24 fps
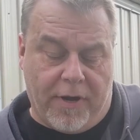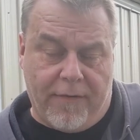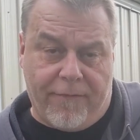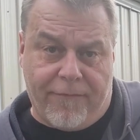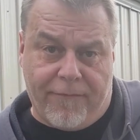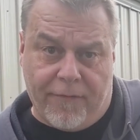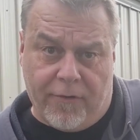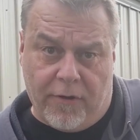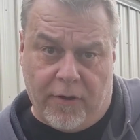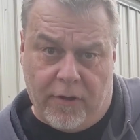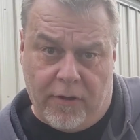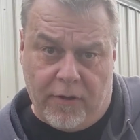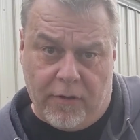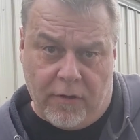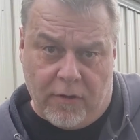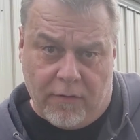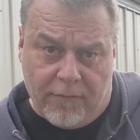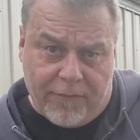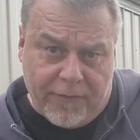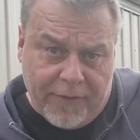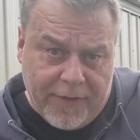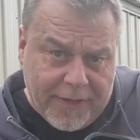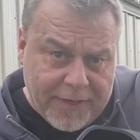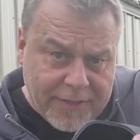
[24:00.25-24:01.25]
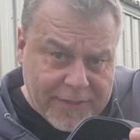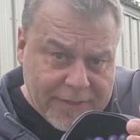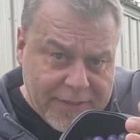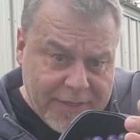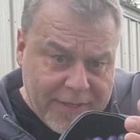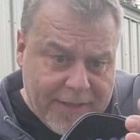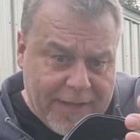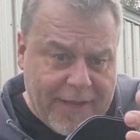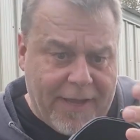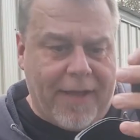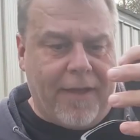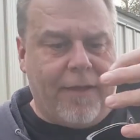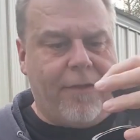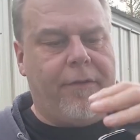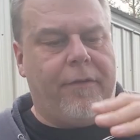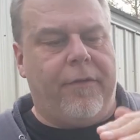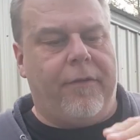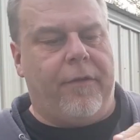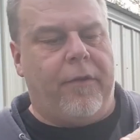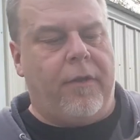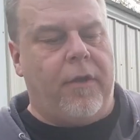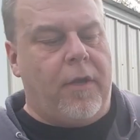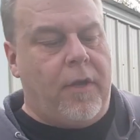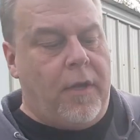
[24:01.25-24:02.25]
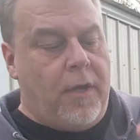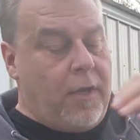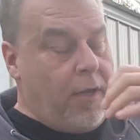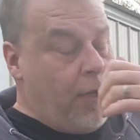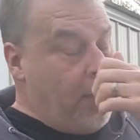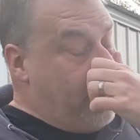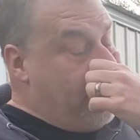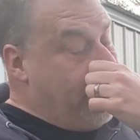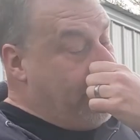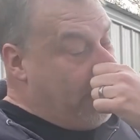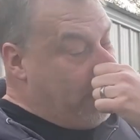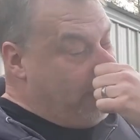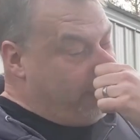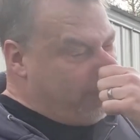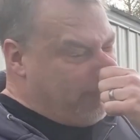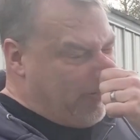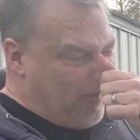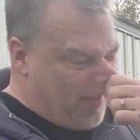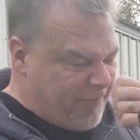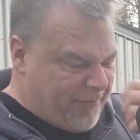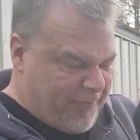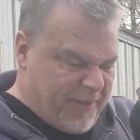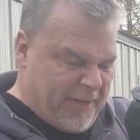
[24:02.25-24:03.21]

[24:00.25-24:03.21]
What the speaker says: full. Hopefully you can see that. And I've got